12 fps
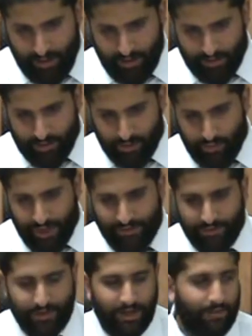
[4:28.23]
And so we
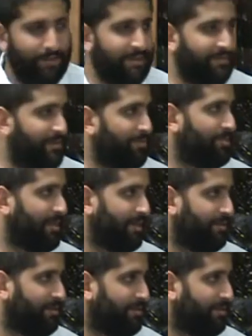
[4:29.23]
have to talk about the flip side